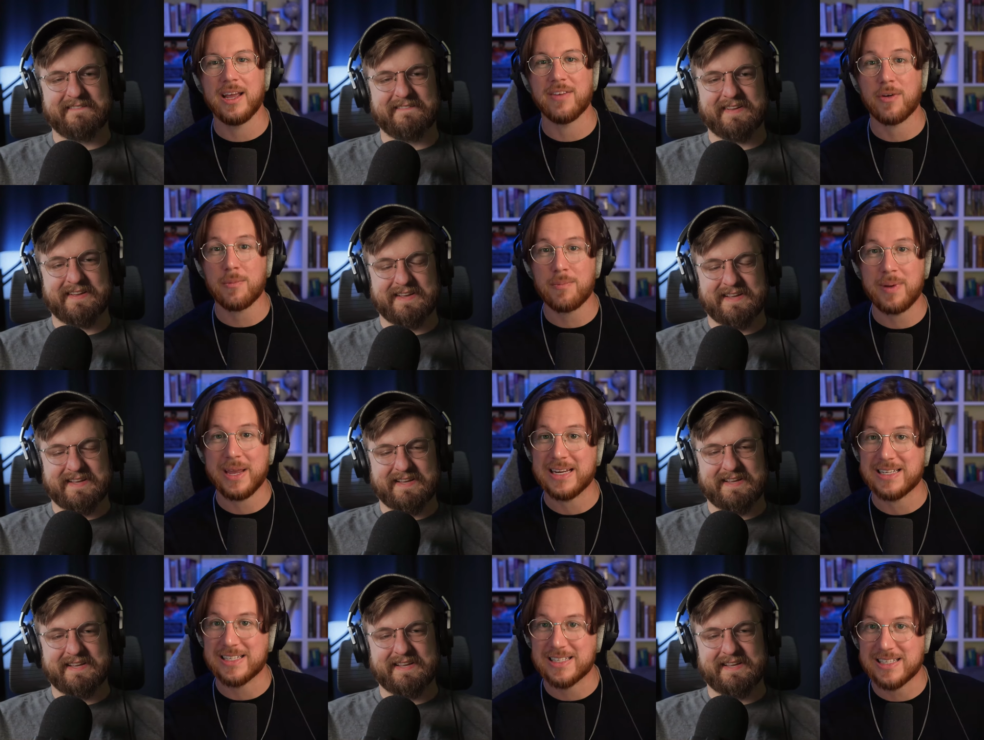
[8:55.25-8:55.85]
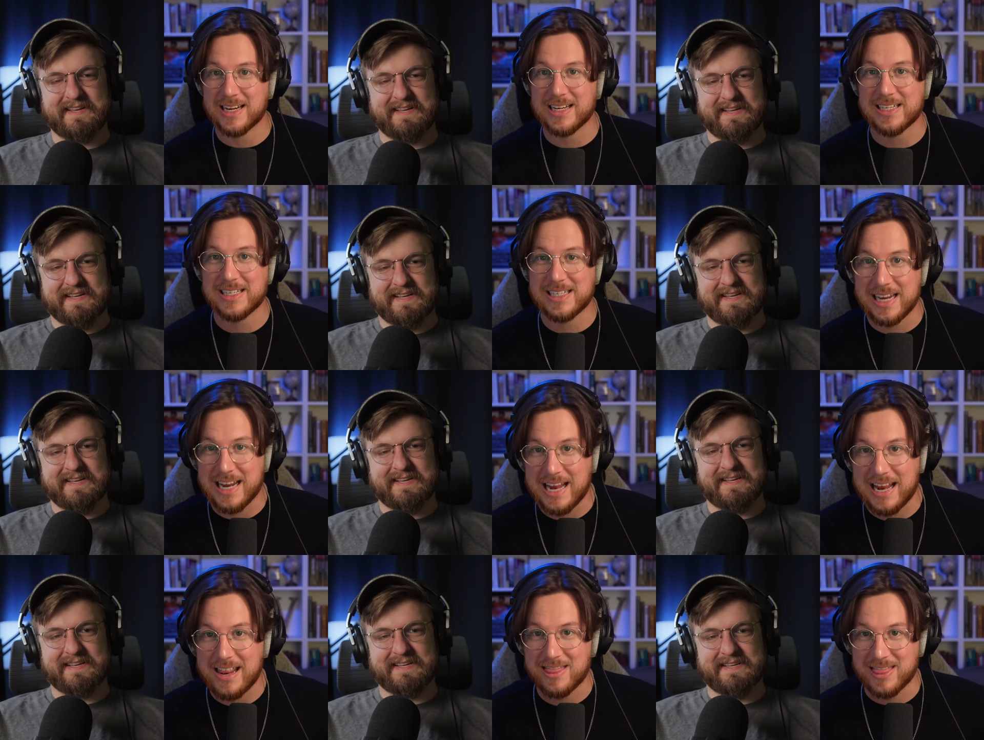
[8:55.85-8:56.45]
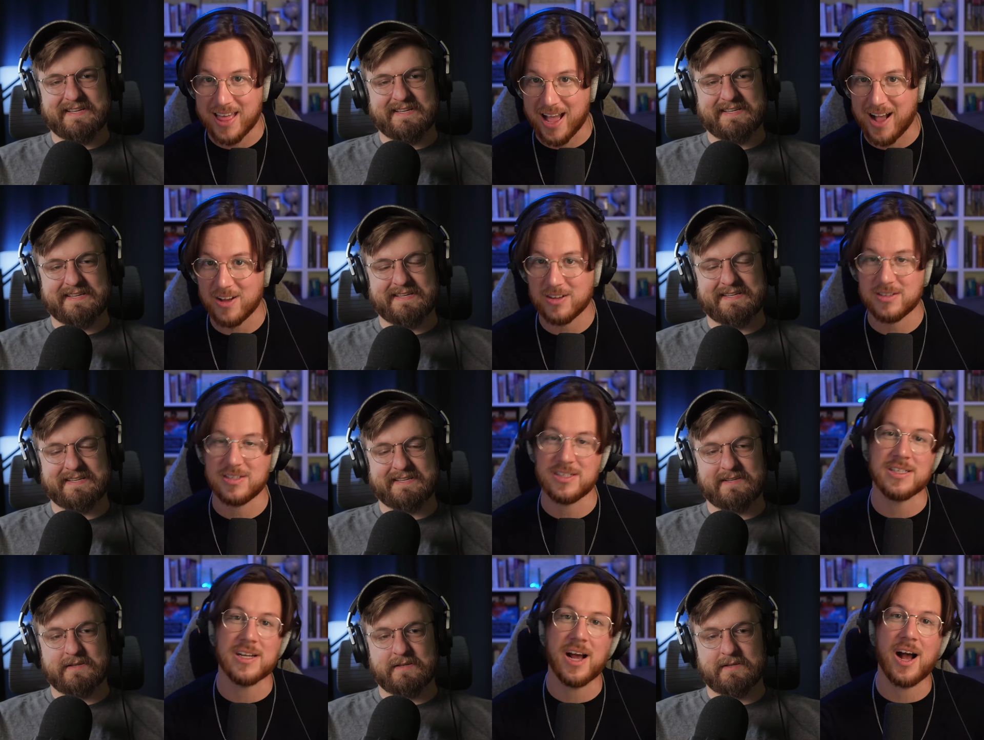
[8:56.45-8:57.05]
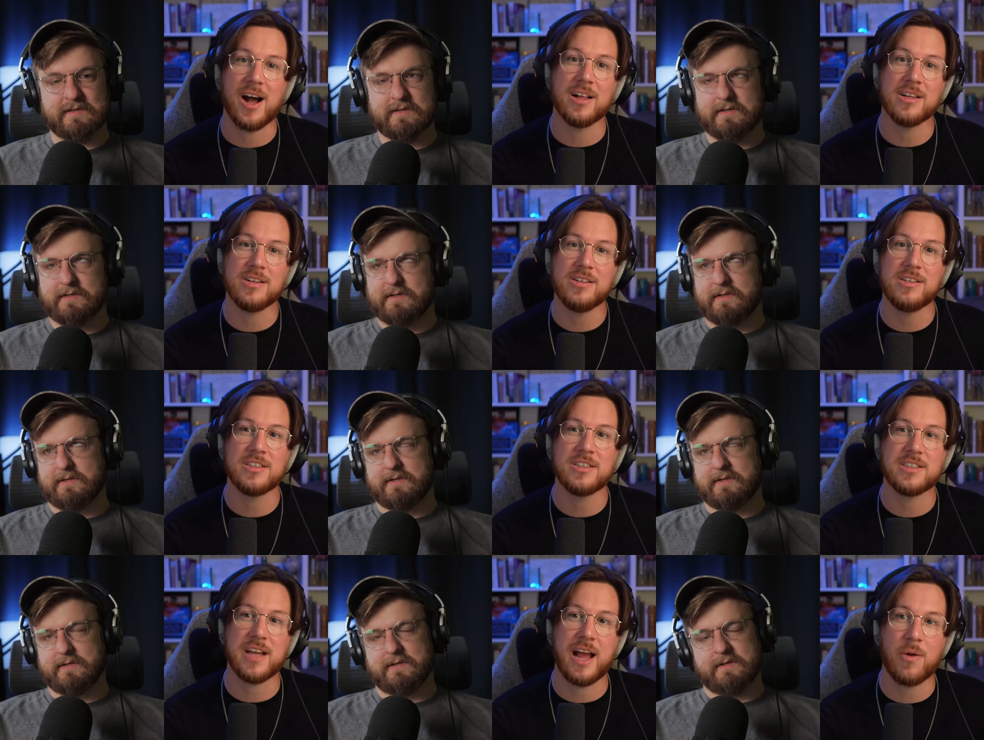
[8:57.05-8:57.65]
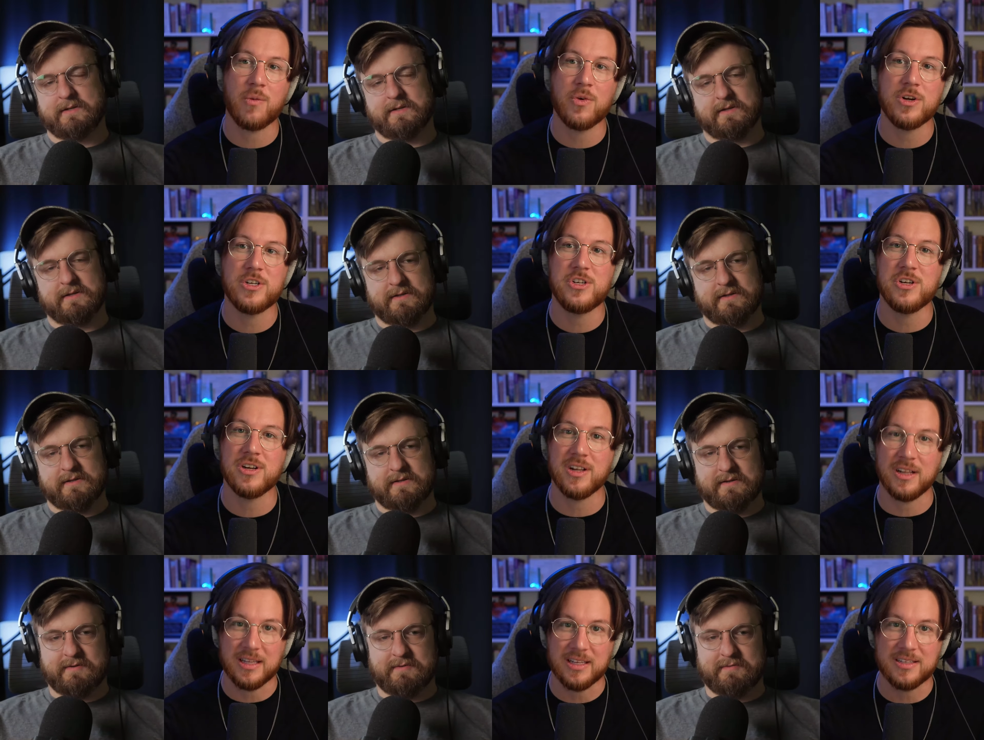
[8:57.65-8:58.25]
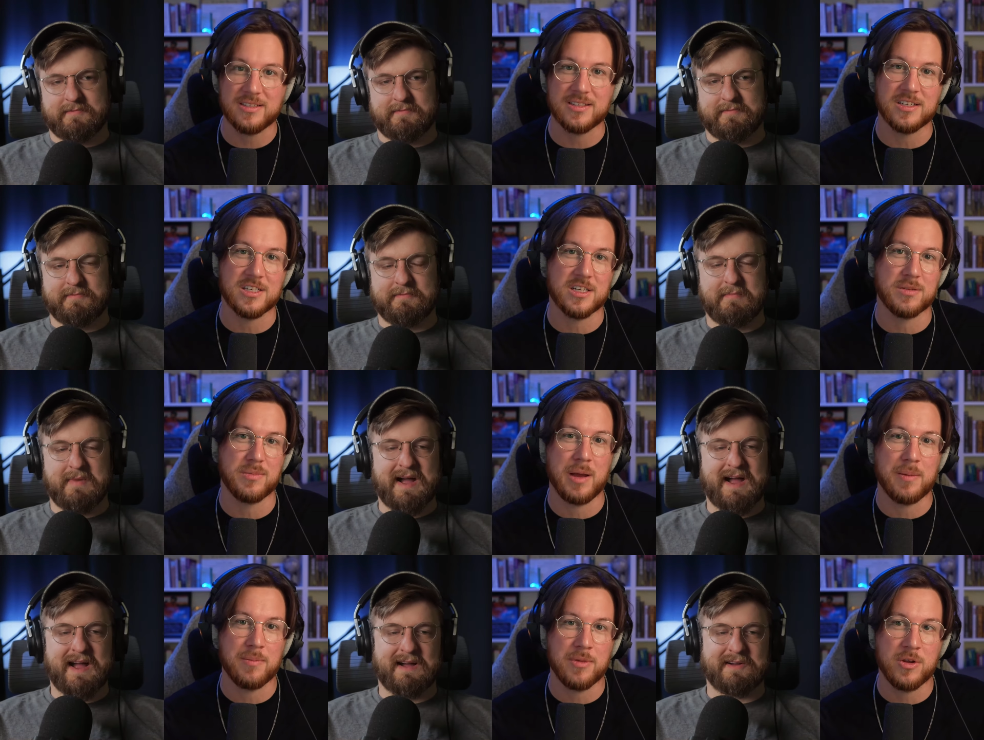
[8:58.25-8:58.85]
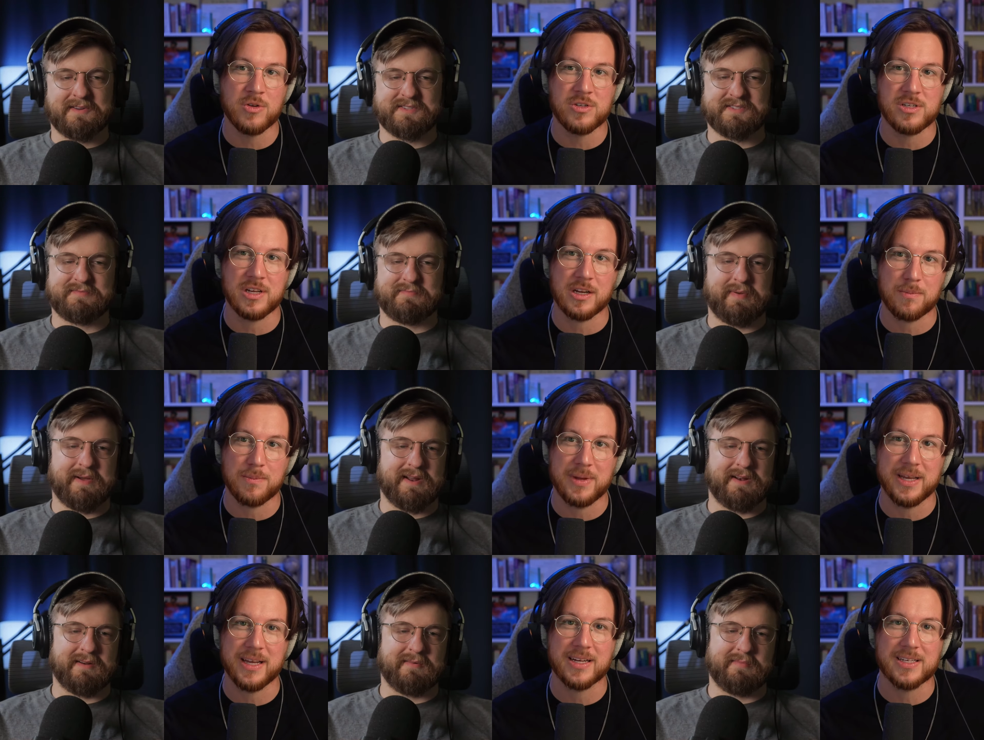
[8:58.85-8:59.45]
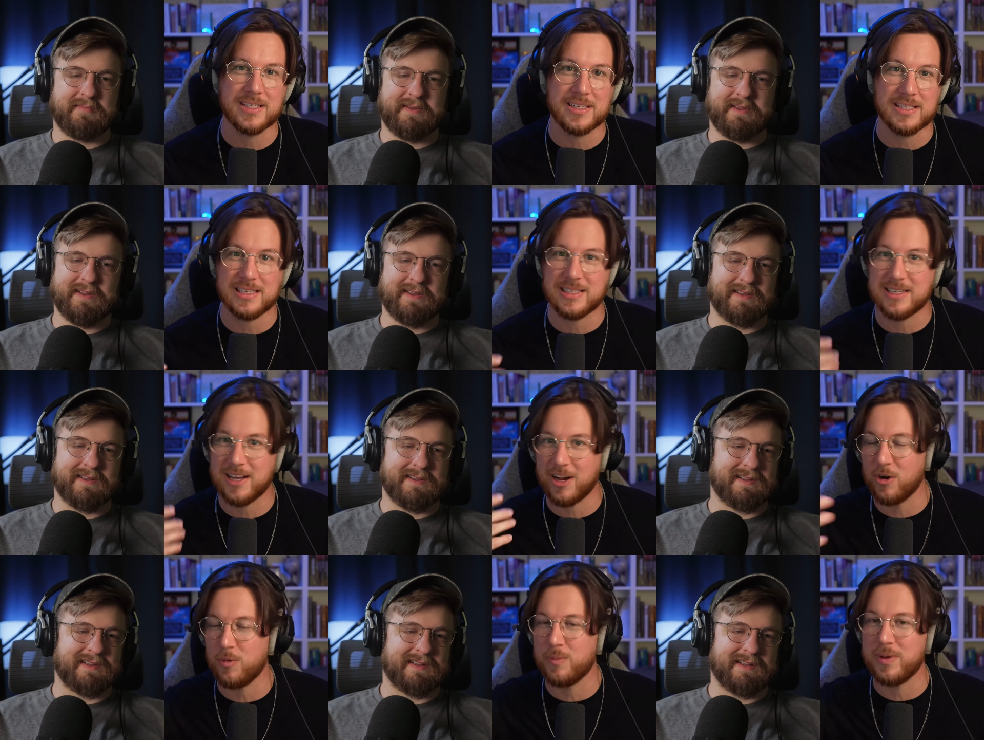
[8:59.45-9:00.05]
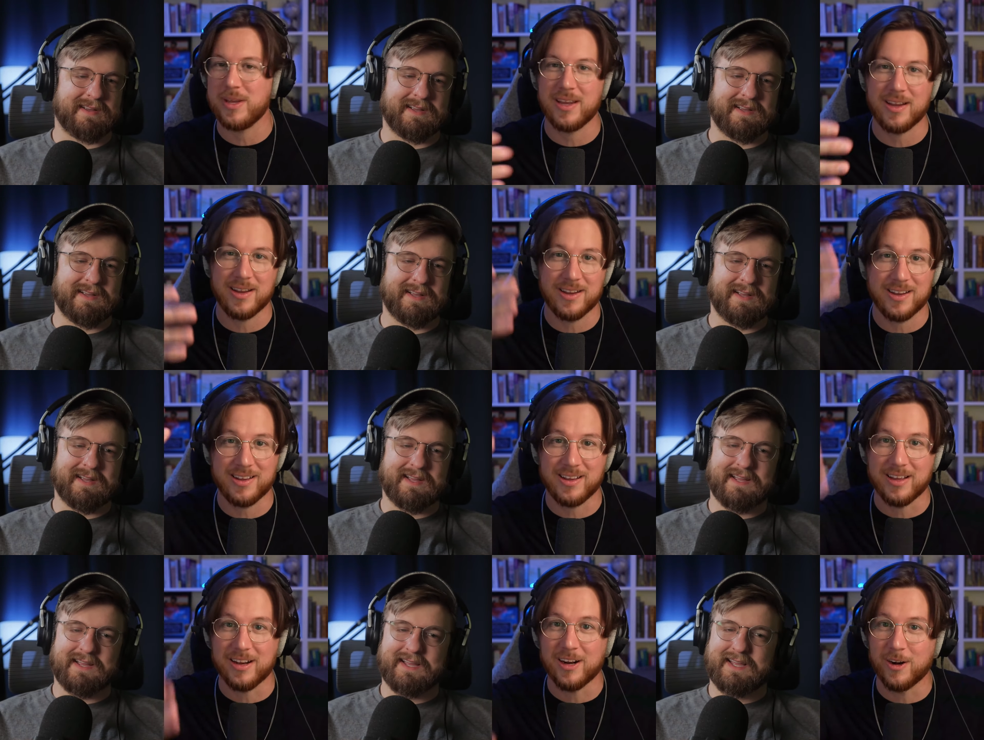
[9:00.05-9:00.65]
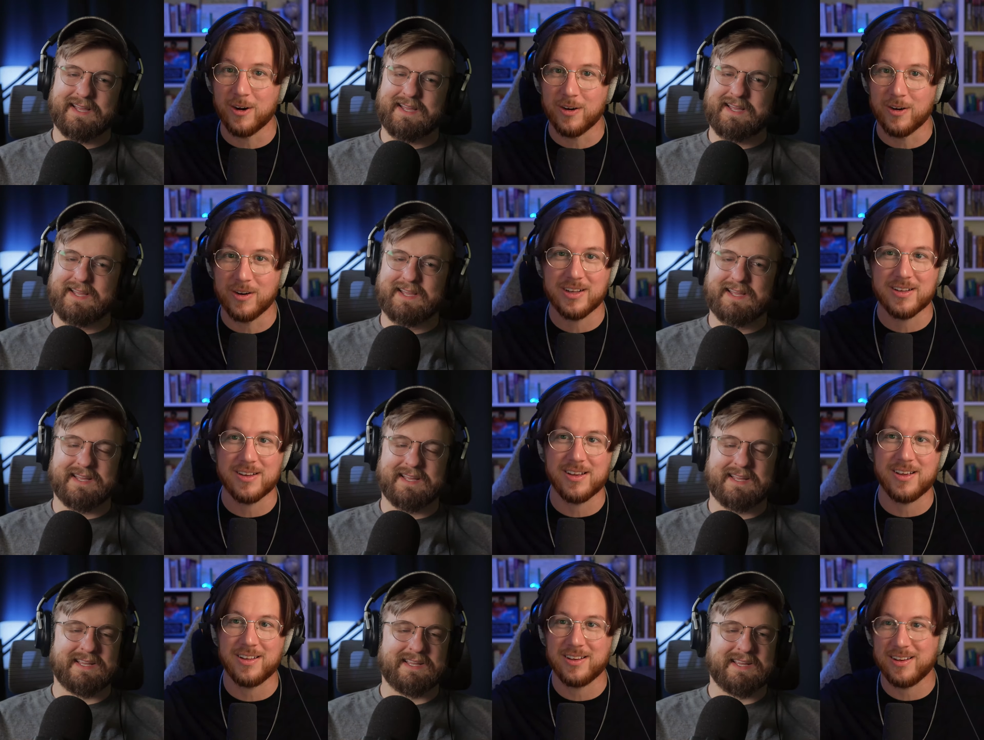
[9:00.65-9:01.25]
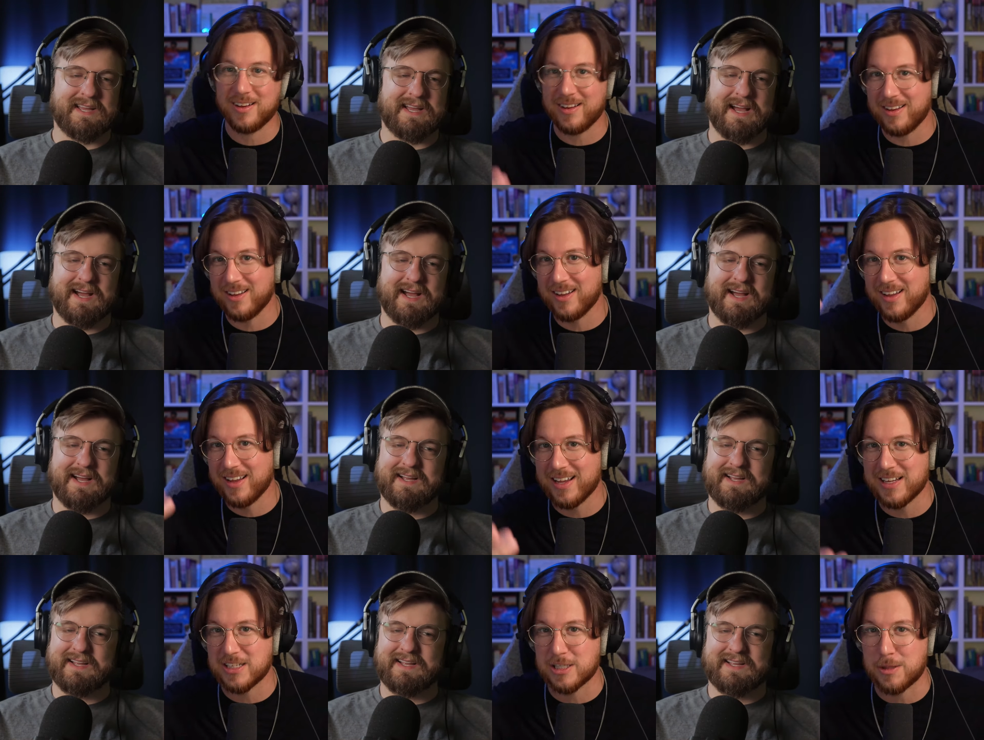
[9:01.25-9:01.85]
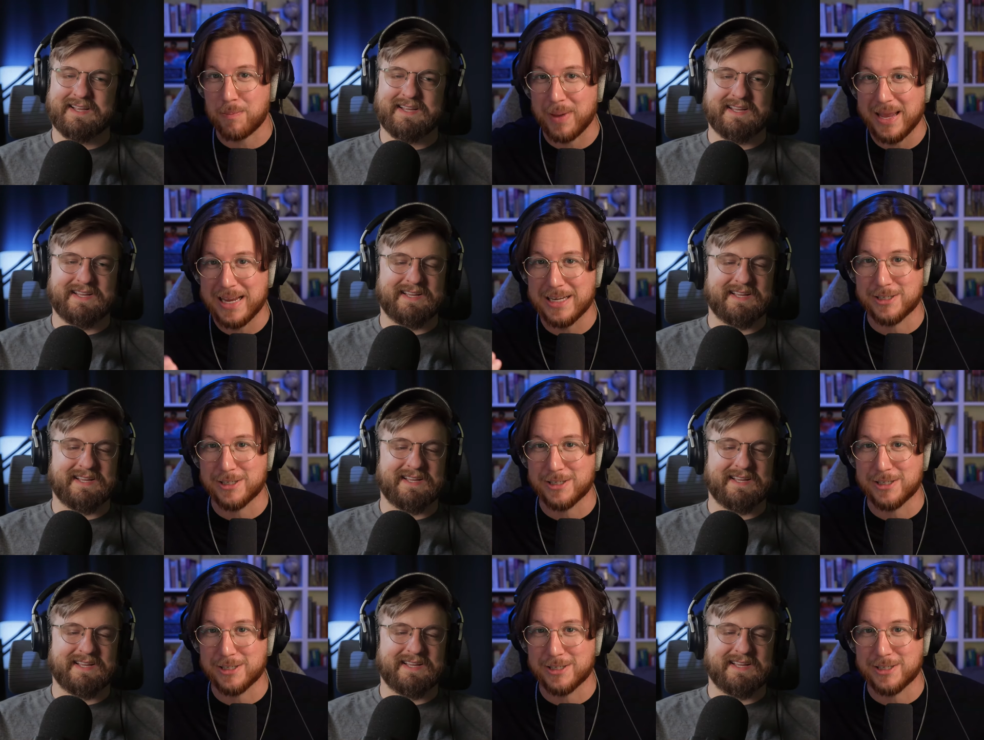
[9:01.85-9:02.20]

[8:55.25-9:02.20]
Speaker 1: If I'm paying sixteen thousand dollars, I want you to listen to my, my music mix and tell me, you know, it, it, yeah, is the bass